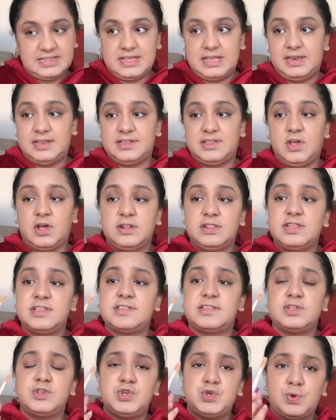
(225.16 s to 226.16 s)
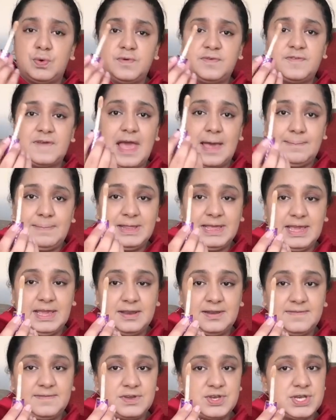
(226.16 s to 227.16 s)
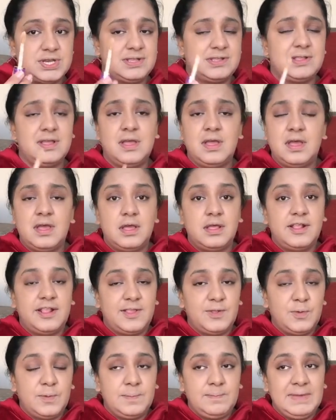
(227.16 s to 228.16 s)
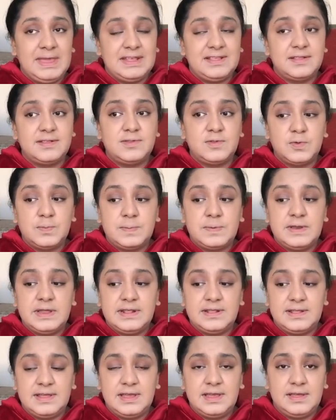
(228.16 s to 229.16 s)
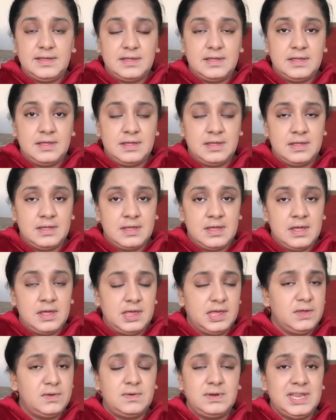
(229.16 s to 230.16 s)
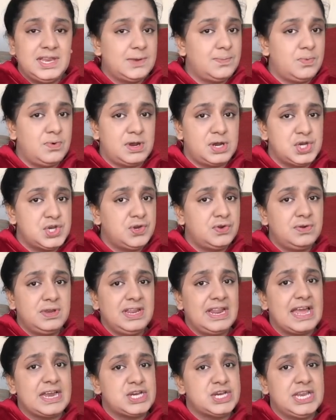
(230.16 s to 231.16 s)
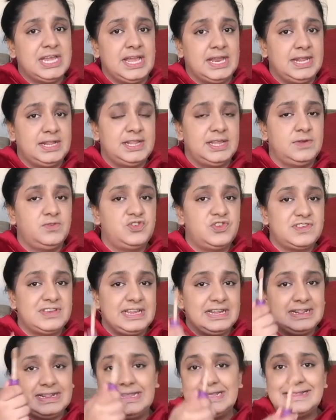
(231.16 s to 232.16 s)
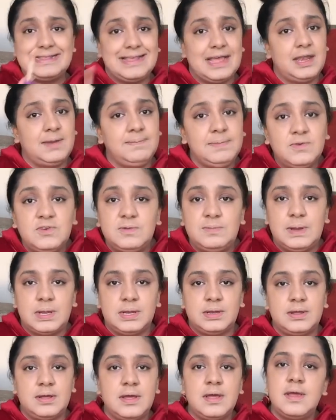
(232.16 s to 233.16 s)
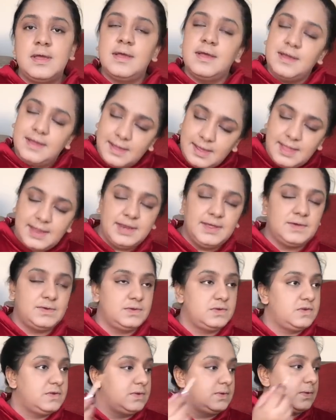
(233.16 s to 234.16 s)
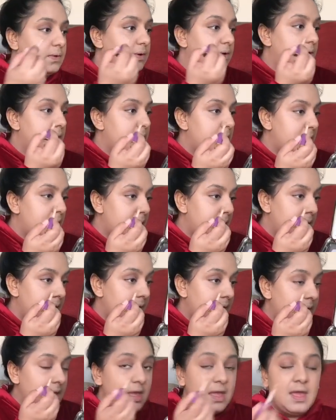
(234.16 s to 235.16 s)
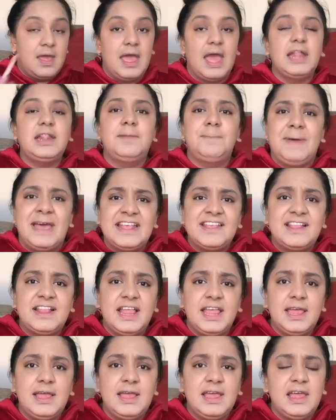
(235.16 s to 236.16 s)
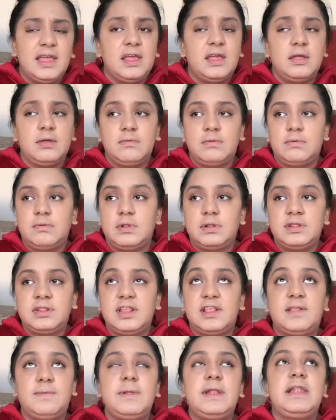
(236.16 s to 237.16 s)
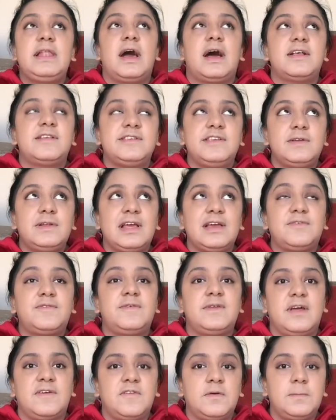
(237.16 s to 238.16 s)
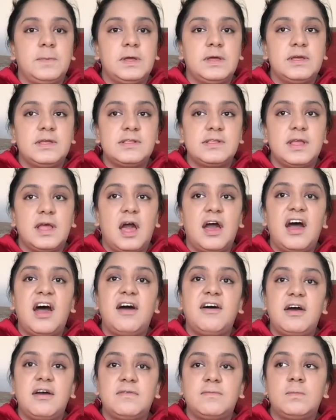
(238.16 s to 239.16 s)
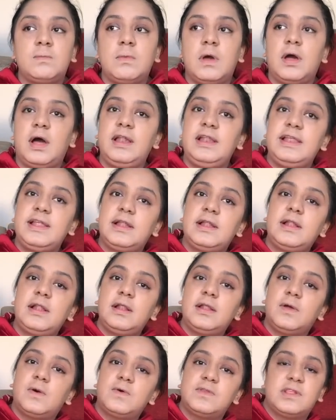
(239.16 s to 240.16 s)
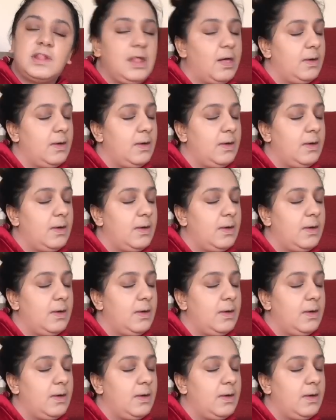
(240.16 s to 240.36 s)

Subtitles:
and it's got this doe applicator, which is makes it super easy. You don't need a brush, you don't need actually anything. You just need this and a beauty blender, and you're good to go. And the best thing, this will last you like forever, because a little goes a